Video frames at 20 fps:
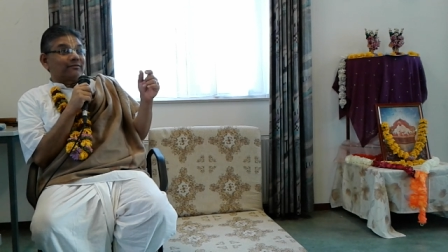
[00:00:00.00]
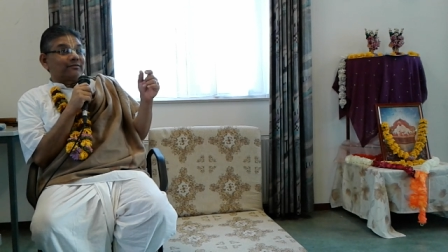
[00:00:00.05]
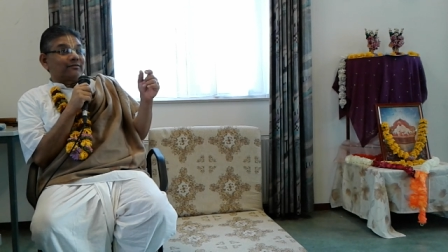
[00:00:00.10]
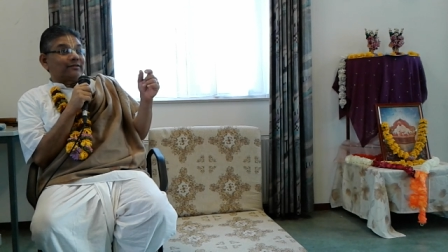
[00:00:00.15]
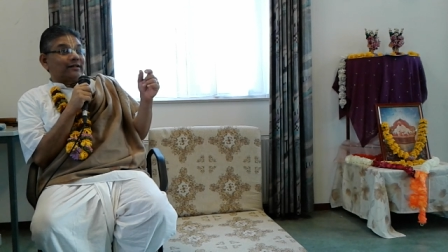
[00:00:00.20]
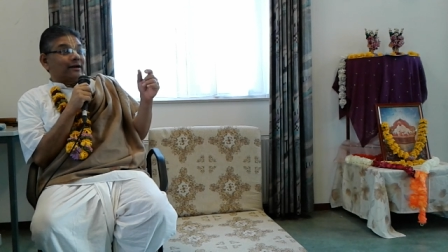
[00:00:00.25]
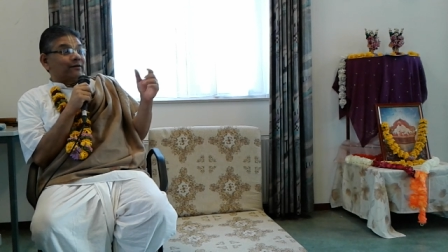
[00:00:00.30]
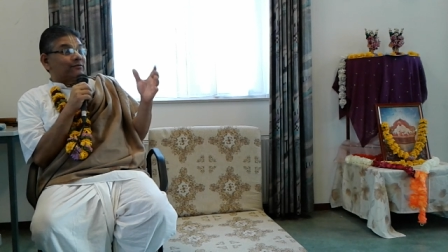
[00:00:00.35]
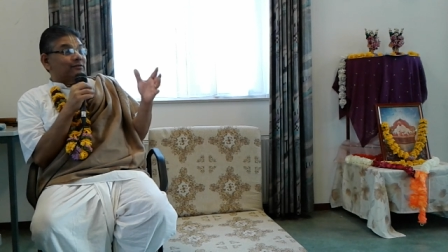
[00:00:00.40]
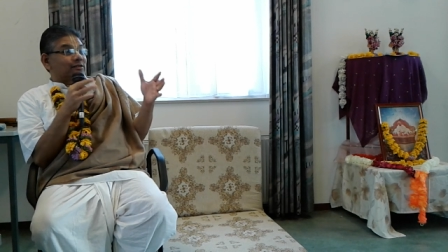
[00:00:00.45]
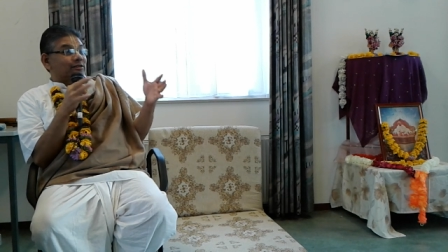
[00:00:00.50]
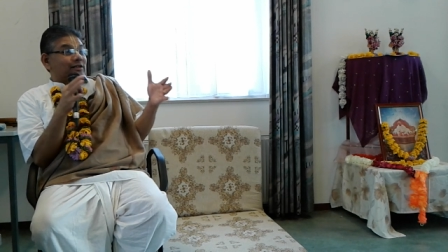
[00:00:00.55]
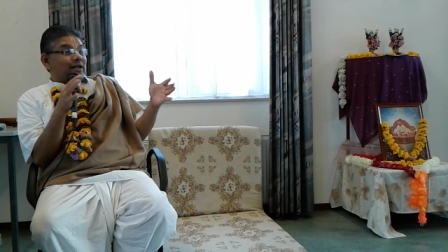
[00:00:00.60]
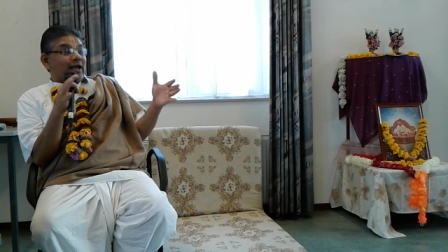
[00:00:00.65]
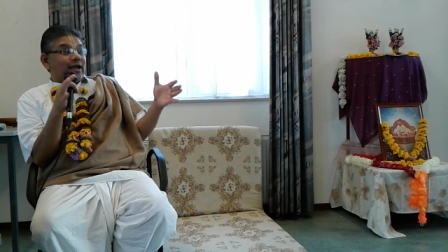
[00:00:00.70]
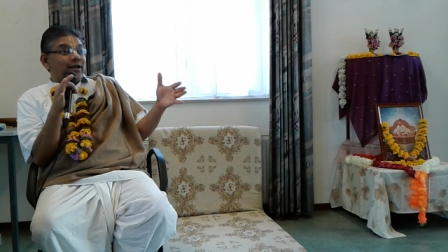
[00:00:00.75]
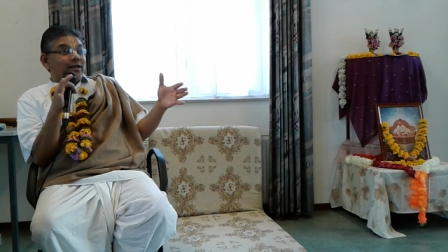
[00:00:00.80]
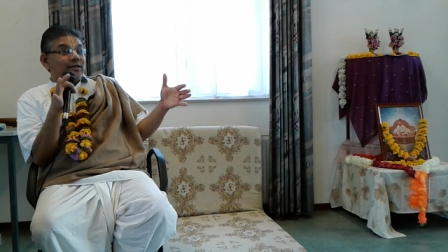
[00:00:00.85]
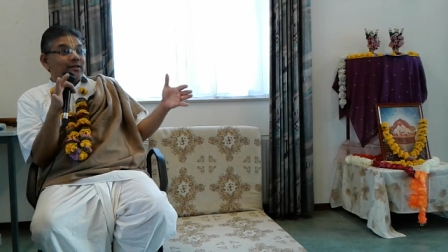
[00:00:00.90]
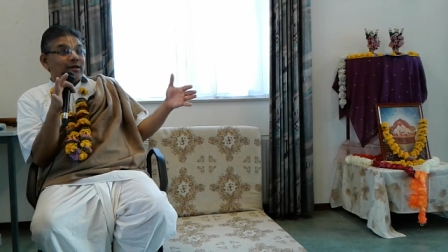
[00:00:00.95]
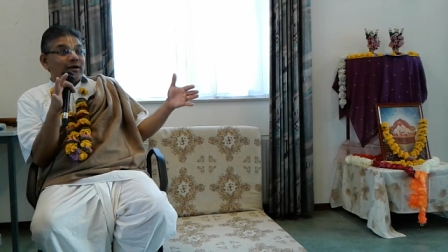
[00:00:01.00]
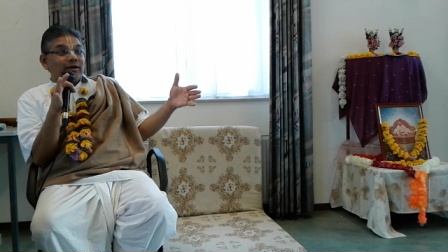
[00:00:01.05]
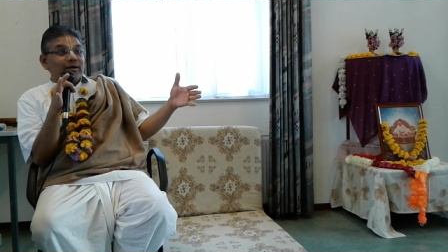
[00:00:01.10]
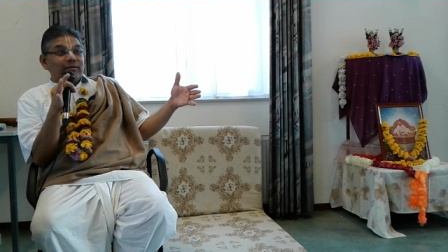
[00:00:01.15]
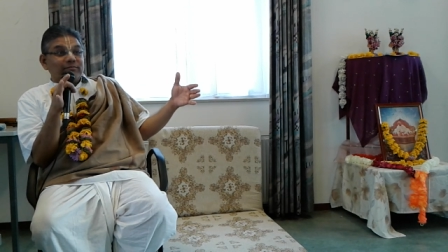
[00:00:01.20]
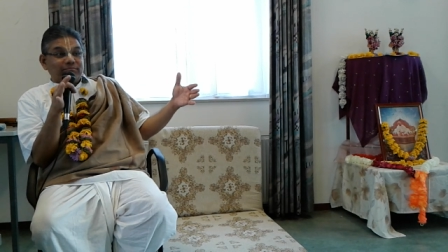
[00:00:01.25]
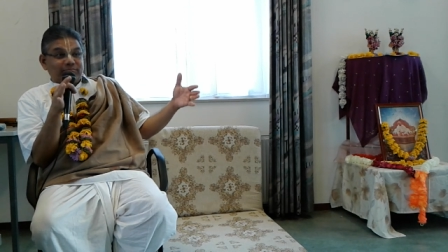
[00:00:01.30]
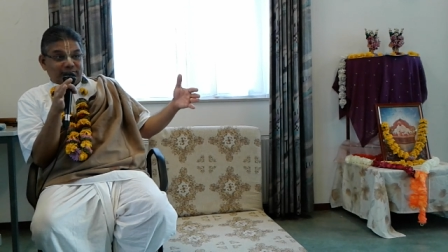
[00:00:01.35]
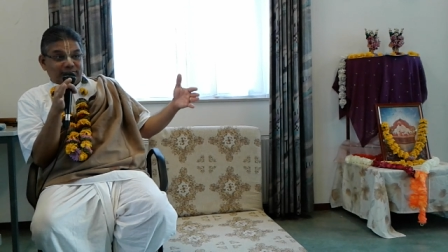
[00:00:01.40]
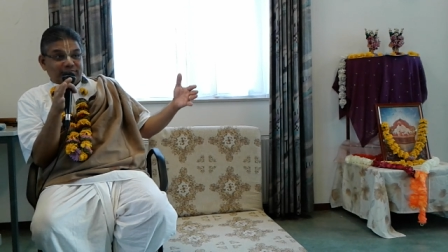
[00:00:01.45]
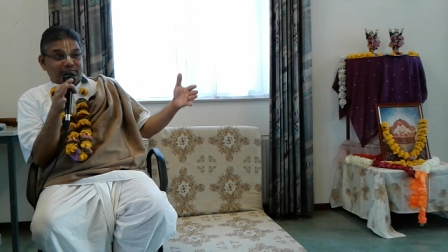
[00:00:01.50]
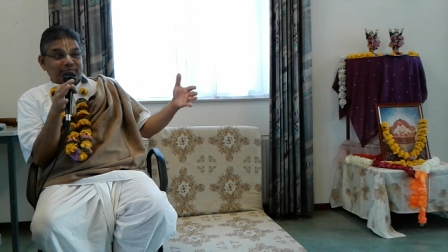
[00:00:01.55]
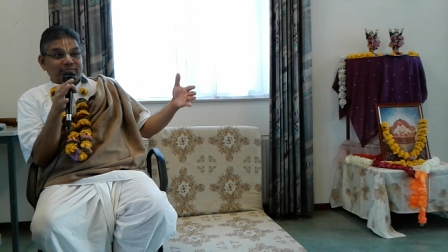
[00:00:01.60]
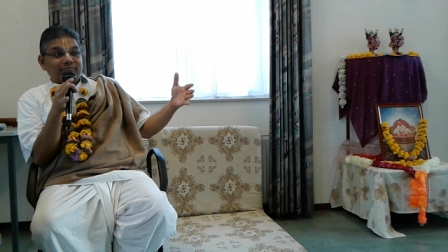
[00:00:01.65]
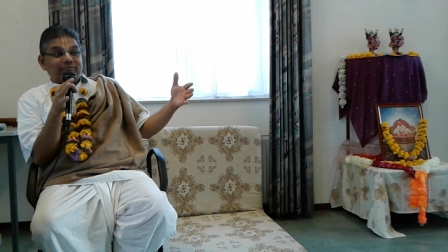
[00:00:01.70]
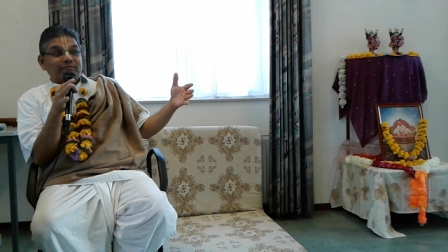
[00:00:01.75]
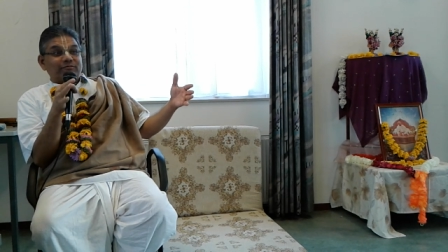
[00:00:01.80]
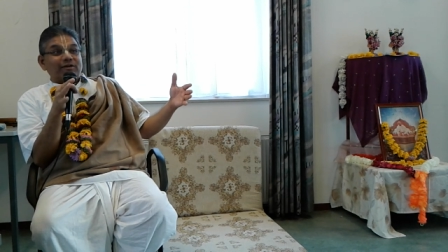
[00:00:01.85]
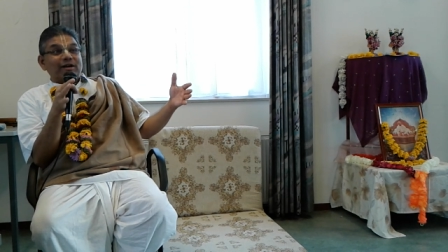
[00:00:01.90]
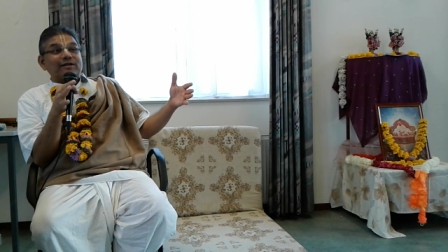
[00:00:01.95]
that will stay in the
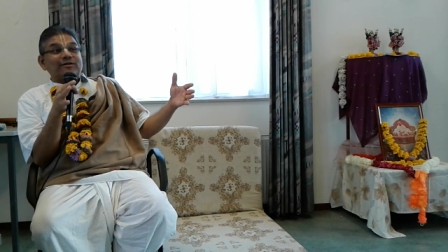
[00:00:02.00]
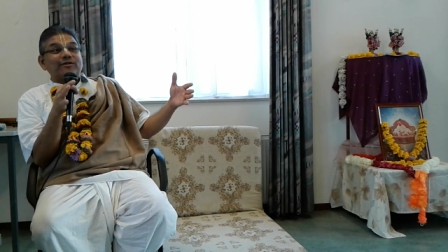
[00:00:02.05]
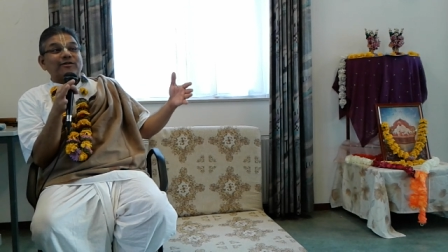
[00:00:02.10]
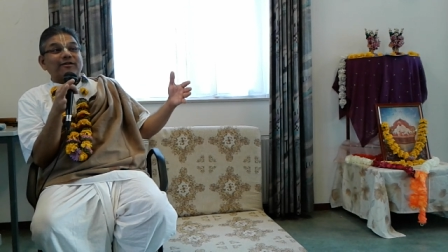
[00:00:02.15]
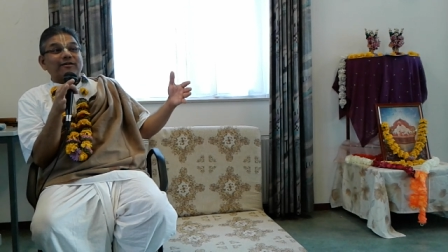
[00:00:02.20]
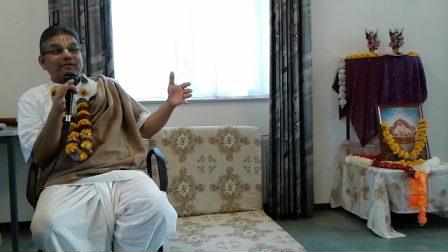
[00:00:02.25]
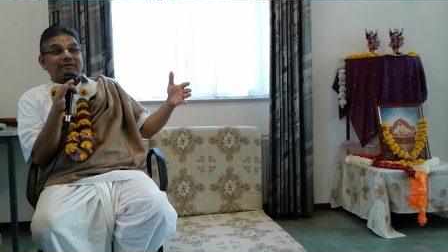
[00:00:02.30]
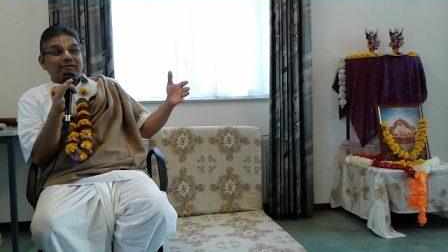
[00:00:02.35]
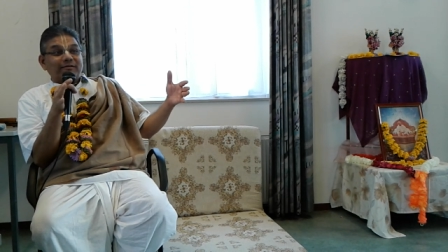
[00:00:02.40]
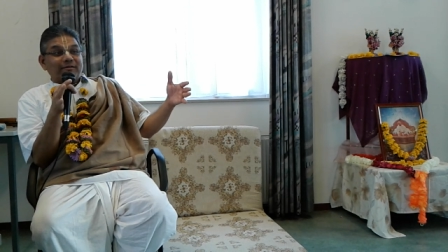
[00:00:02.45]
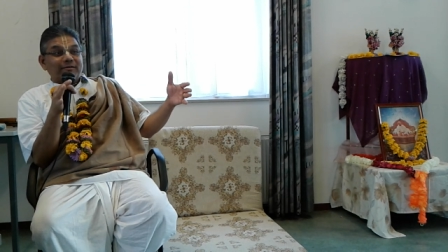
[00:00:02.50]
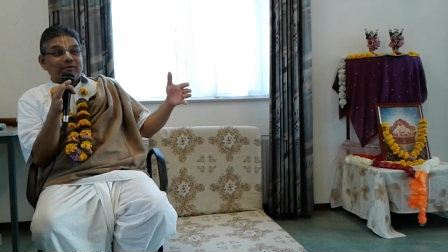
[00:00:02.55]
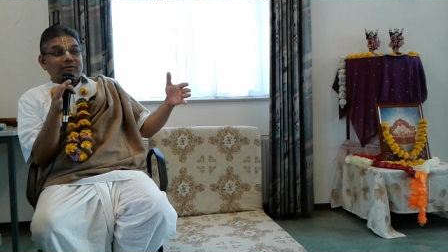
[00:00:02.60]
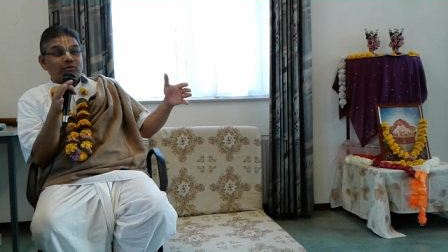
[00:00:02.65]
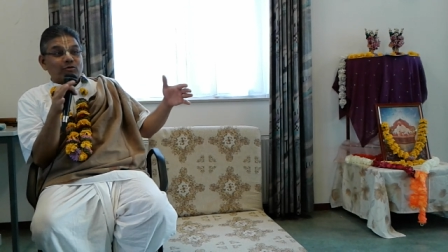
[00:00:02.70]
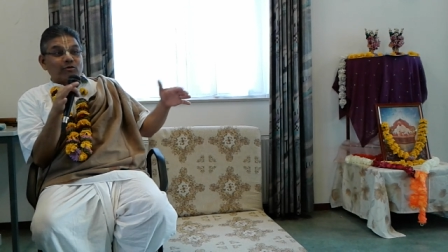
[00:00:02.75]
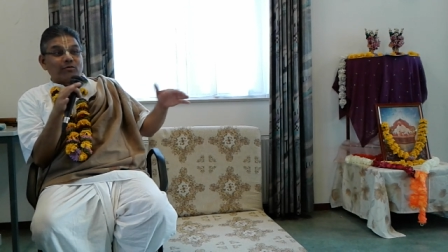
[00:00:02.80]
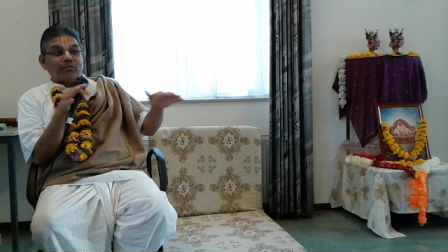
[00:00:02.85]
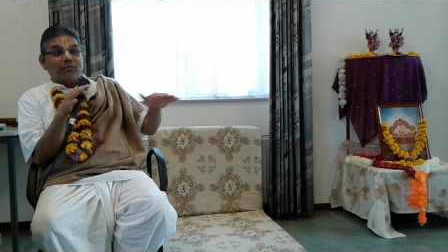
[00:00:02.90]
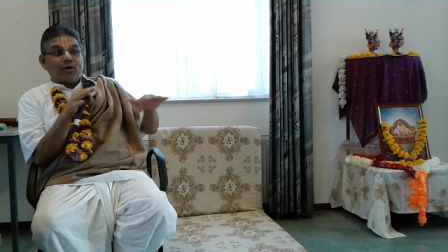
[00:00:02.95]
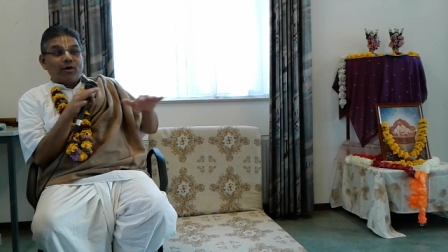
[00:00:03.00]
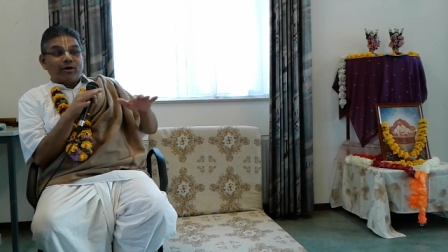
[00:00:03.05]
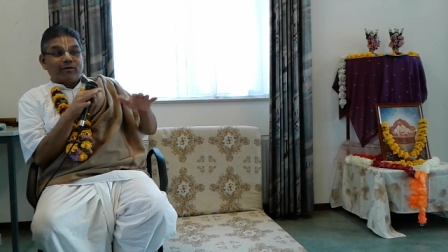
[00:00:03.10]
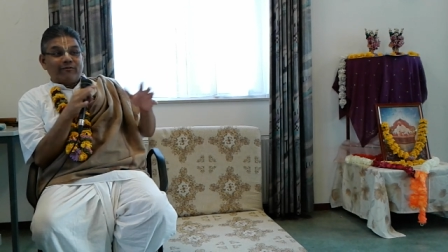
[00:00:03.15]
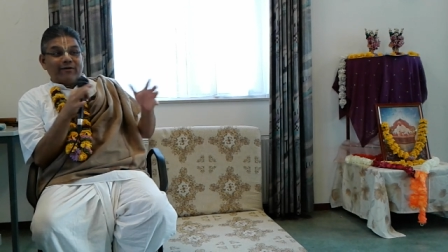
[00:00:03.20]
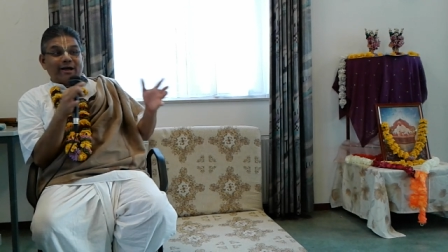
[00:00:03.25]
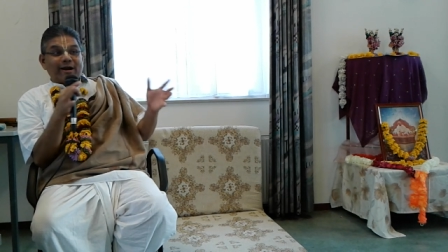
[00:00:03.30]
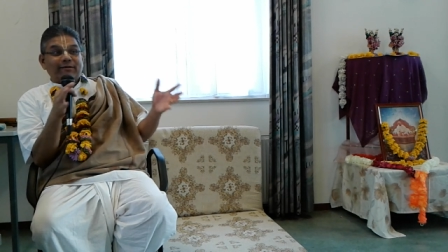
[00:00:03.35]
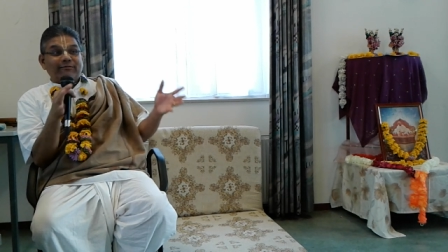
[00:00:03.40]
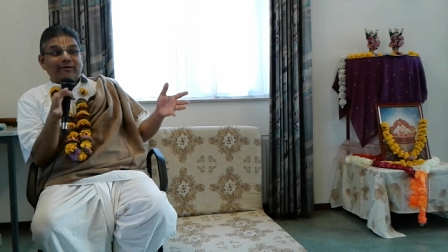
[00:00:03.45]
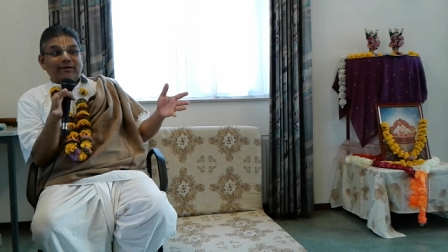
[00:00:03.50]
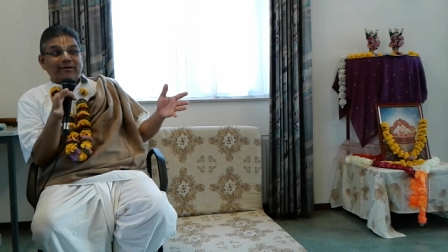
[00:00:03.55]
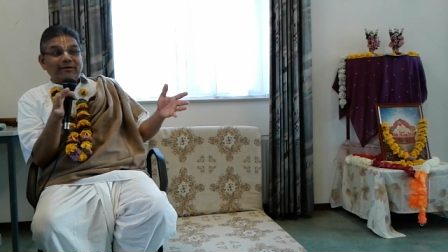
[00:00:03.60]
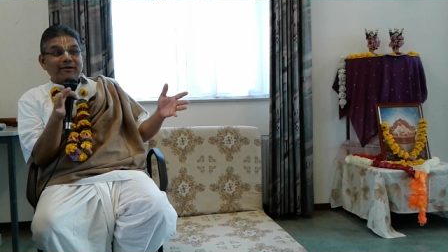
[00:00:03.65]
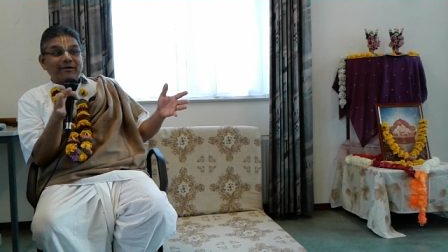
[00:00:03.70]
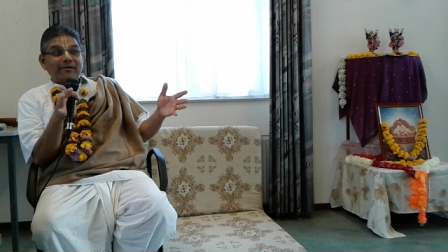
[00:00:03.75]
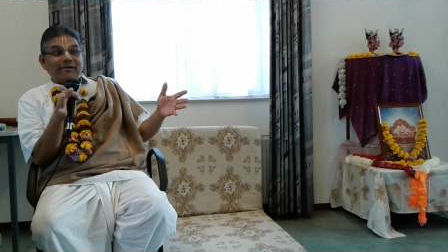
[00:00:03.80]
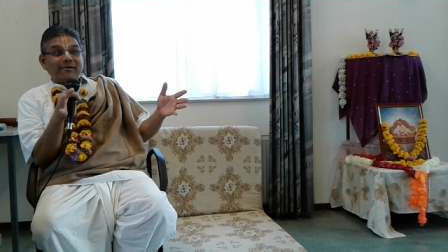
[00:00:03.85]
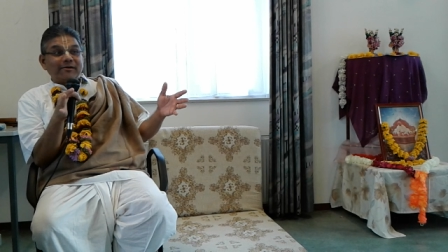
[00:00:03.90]
treasure room or wherever.